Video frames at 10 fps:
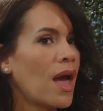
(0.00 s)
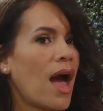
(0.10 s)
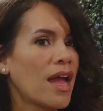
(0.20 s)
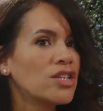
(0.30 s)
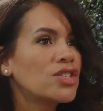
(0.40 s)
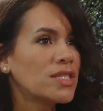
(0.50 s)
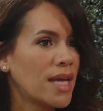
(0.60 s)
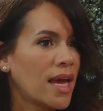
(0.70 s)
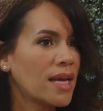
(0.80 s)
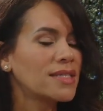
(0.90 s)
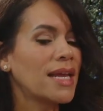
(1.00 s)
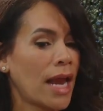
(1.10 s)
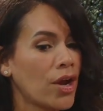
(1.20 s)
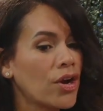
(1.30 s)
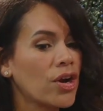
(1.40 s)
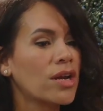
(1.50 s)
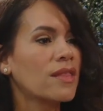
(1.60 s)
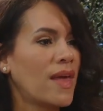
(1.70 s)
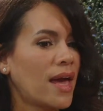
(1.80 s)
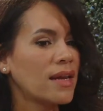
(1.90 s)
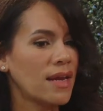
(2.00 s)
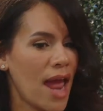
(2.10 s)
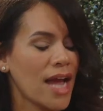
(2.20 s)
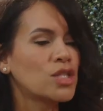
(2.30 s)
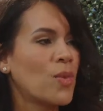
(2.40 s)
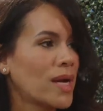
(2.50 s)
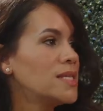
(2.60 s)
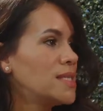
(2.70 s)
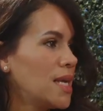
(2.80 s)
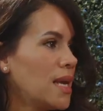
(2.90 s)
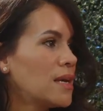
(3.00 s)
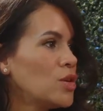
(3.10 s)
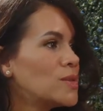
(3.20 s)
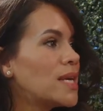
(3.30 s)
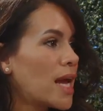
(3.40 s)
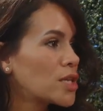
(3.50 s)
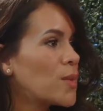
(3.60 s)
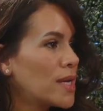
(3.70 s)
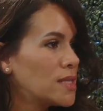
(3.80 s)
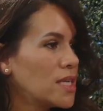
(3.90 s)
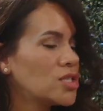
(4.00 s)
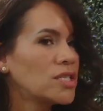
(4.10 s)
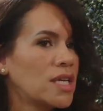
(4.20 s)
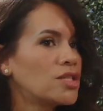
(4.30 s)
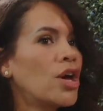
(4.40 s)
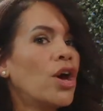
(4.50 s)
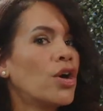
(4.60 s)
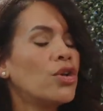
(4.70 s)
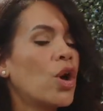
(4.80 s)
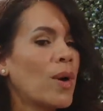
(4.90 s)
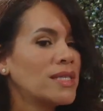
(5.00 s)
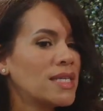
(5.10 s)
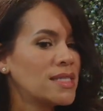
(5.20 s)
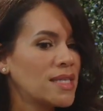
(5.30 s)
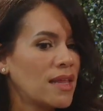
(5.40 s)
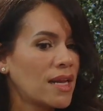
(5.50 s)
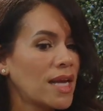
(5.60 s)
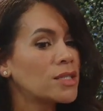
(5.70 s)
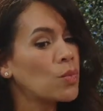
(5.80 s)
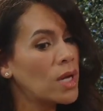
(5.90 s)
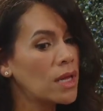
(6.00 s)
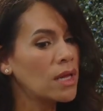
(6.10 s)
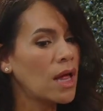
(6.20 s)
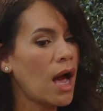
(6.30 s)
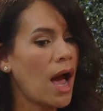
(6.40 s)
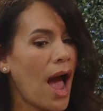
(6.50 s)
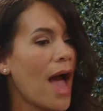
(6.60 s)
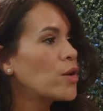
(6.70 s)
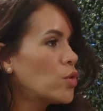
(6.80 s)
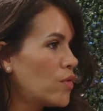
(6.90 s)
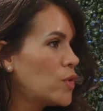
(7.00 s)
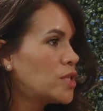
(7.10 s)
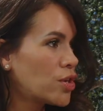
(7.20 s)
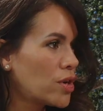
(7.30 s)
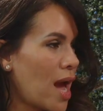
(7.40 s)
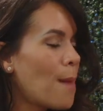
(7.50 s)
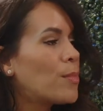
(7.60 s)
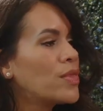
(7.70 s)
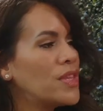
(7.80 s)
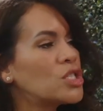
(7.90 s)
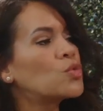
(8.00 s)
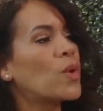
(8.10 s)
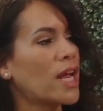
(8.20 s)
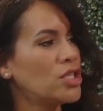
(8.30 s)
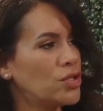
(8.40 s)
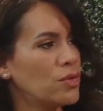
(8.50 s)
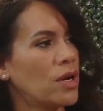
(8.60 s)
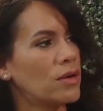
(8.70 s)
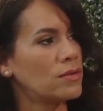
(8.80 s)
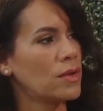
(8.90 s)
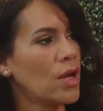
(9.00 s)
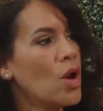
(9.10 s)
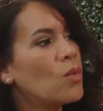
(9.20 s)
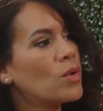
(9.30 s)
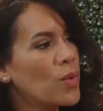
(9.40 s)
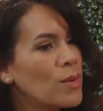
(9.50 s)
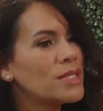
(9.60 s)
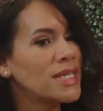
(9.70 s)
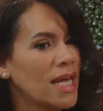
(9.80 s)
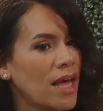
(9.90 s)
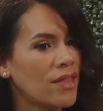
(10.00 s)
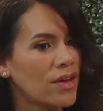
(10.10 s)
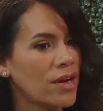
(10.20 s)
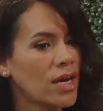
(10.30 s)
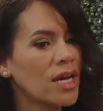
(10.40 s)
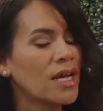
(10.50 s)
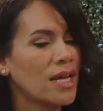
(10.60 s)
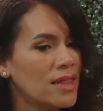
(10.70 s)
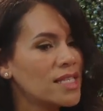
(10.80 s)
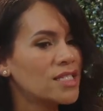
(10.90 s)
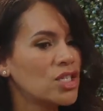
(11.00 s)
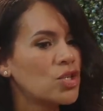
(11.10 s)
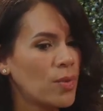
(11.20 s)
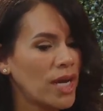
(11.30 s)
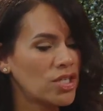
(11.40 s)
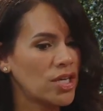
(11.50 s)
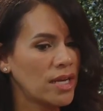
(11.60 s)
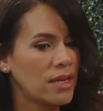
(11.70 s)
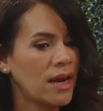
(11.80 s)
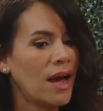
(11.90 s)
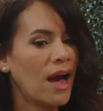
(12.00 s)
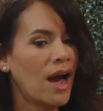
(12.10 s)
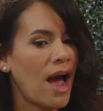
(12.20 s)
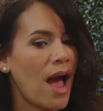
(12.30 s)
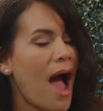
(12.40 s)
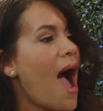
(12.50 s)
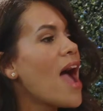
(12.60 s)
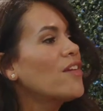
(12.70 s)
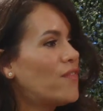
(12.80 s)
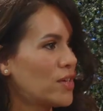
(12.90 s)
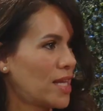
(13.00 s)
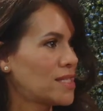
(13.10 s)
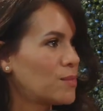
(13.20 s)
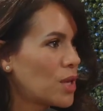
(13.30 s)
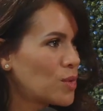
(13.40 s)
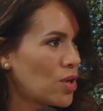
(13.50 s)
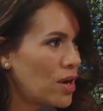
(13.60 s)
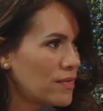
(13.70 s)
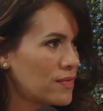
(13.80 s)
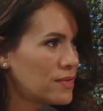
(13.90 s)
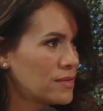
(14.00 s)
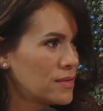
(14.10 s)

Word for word: I understand, and I heard that X, Y, and Z, you said X, Y, and Z. And she says, no, I didn't say that. I said, well, I don't know if you did or not, but this is what I do know. When we were together in this situation, I felt like something was off.